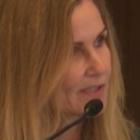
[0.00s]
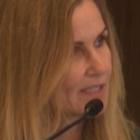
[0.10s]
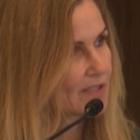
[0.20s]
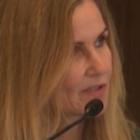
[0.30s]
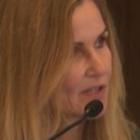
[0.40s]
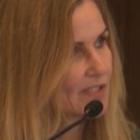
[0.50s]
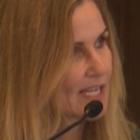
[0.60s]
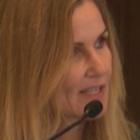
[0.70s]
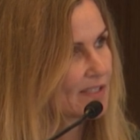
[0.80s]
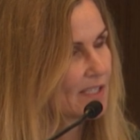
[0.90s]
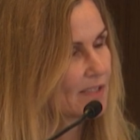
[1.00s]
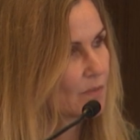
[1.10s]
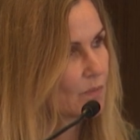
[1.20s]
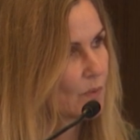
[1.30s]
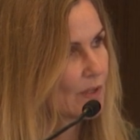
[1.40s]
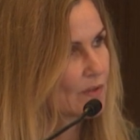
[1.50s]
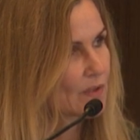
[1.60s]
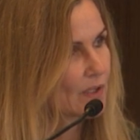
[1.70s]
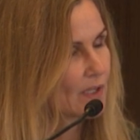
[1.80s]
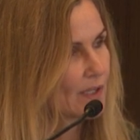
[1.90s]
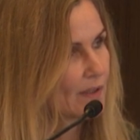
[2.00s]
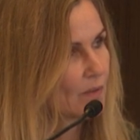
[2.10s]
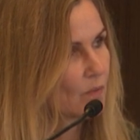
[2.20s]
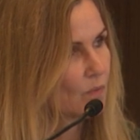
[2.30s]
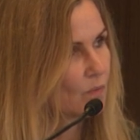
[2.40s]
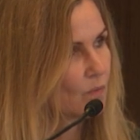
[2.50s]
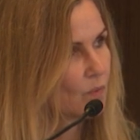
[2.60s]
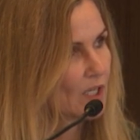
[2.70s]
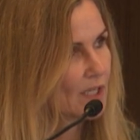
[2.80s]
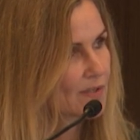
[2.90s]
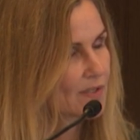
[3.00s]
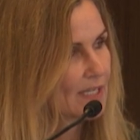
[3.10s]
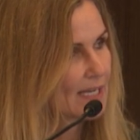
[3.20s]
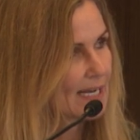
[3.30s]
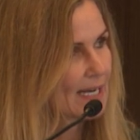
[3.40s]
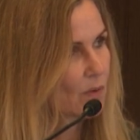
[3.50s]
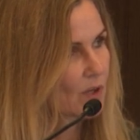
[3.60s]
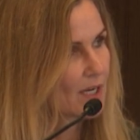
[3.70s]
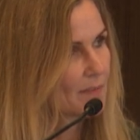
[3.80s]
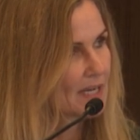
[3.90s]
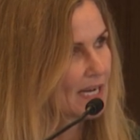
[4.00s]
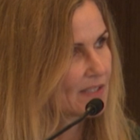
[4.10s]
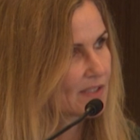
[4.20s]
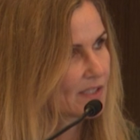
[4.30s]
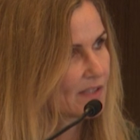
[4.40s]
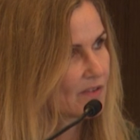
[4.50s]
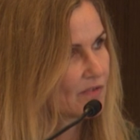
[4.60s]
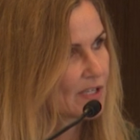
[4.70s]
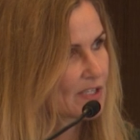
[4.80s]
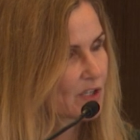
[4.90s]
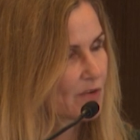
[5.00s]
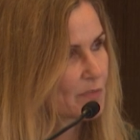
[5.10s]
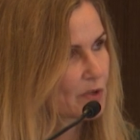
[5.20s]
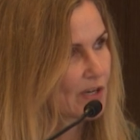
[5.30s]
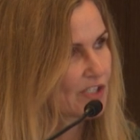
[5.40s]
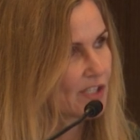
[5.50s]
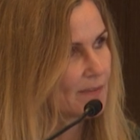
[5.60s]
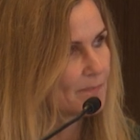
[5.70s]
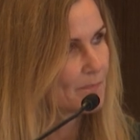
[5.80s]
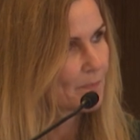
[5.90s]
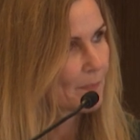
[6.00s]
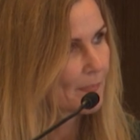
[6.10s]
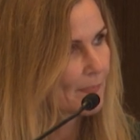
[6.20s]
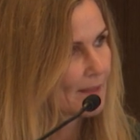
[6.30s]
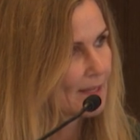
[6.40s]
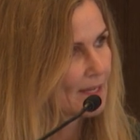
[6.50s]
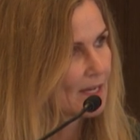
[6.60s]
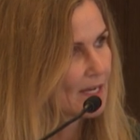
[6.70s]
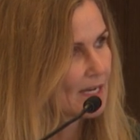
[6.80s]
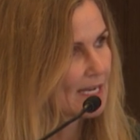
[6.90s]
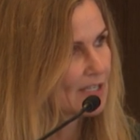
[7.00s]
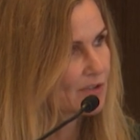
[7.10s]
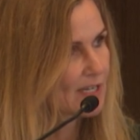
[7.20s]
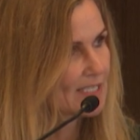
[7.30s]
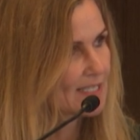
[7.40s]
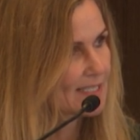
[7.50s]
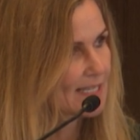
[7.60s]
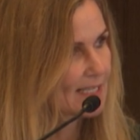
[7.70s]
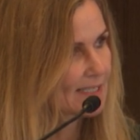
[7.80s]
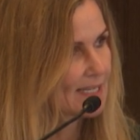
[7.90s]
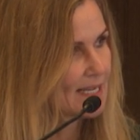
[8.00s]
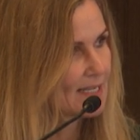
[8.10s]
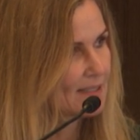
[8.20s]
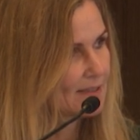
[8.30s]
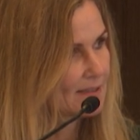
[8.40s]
is associated with a worse outcome and risk of progression. Age greater than 60,